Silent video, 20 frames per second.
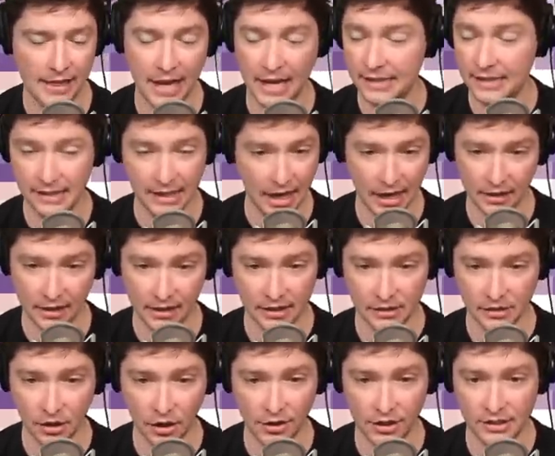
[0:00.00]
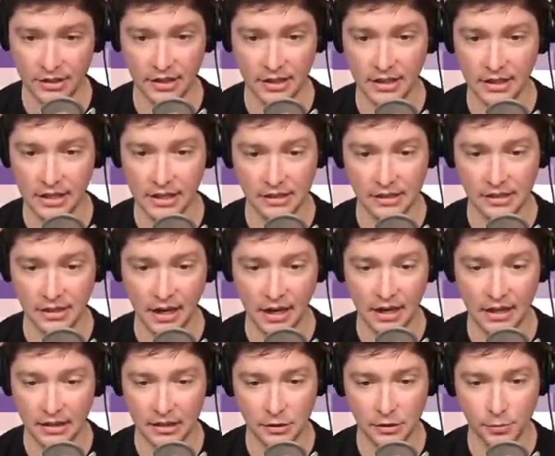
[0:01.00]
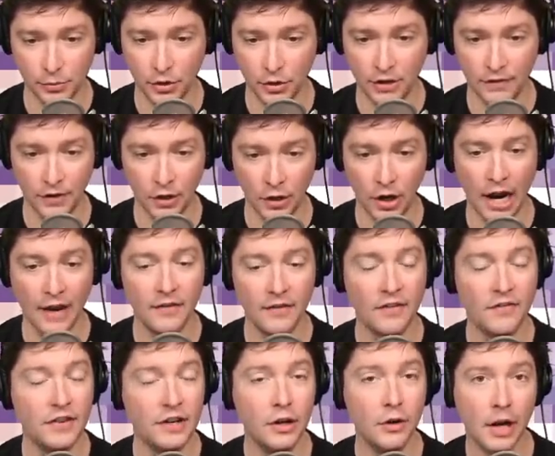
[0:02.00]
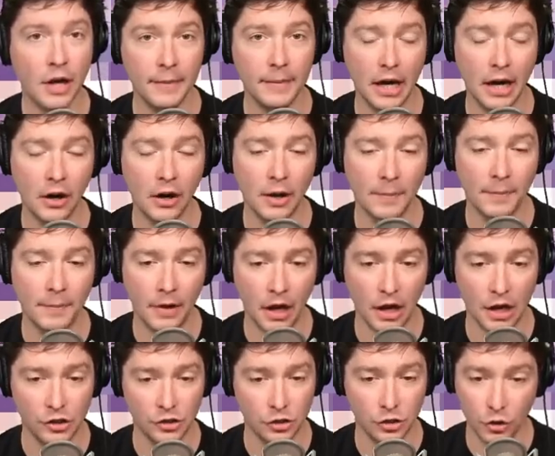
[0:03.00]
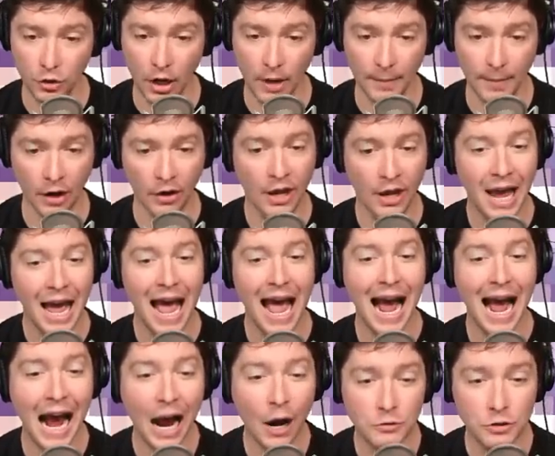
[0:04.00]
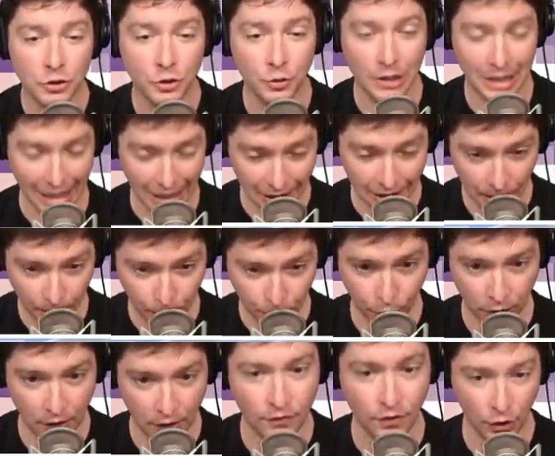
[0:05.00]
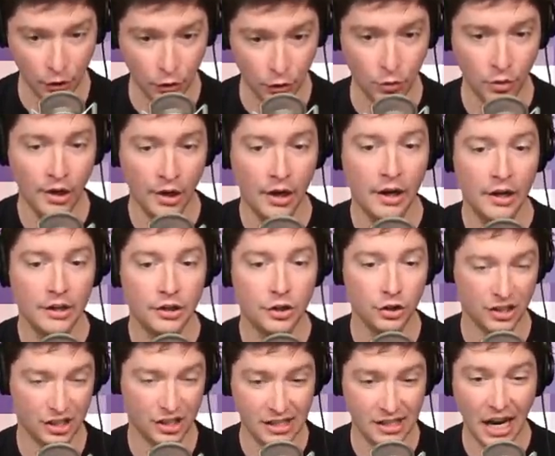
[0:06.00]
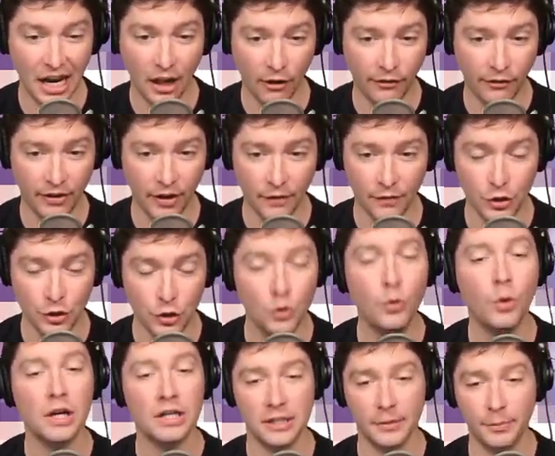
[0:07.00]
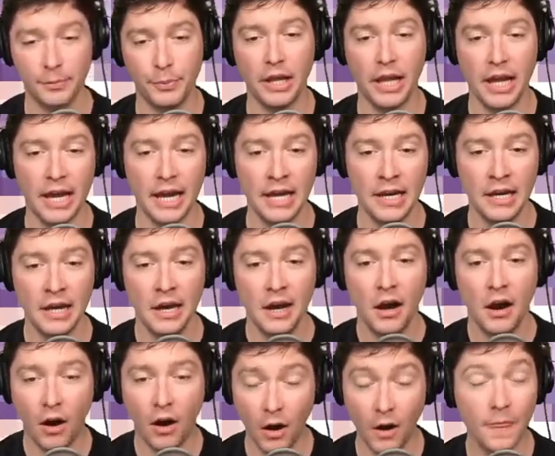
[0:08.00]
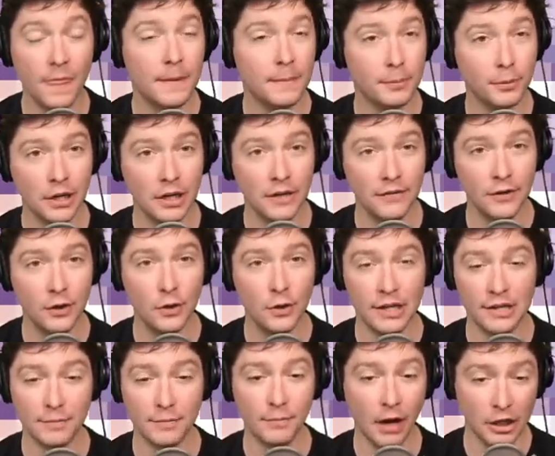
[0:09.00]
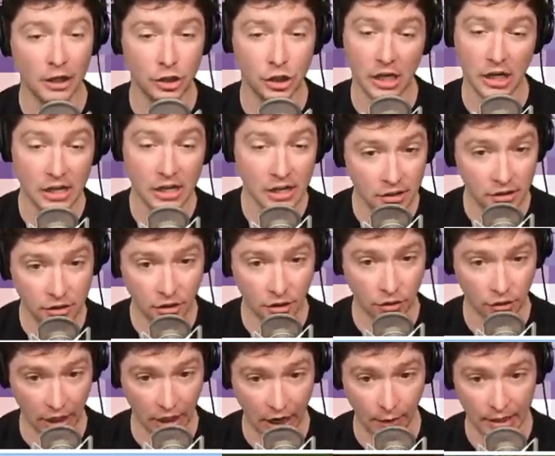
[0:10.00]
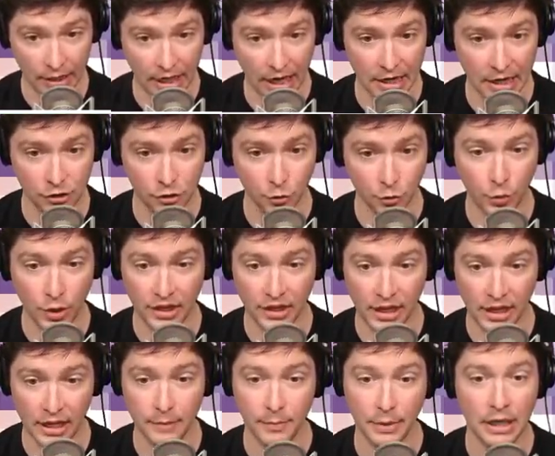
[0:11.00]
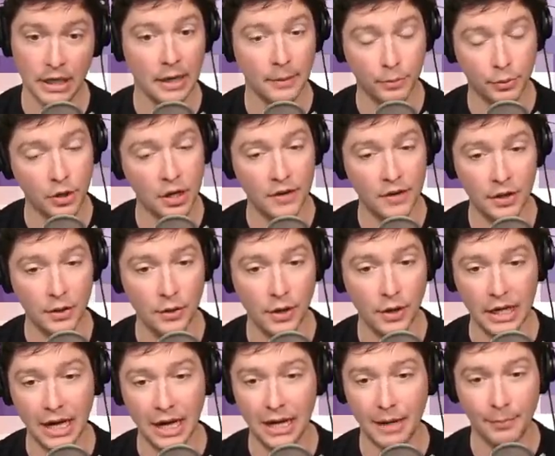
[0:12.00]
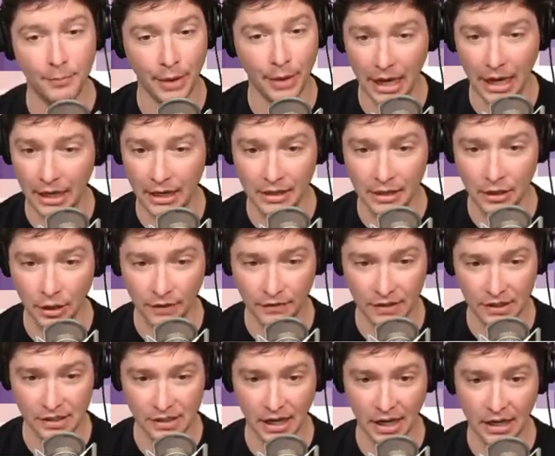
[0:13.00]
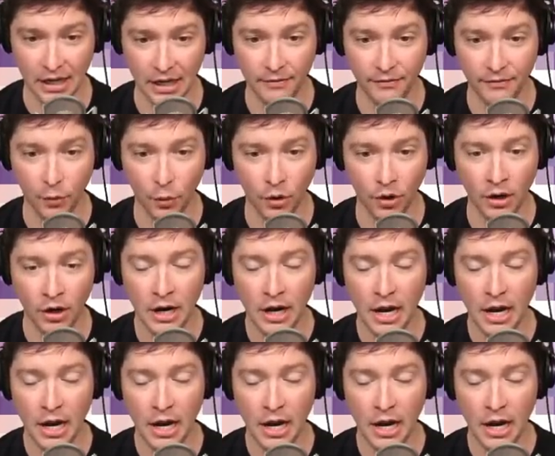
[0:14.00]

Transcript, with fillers: that's it. That's all that's in this preview. I have a video coming out soon about how to get the preview yourself if you want to play on the preview. It's much easier nowadays with it being a preview and not a beta that you have to sign up for.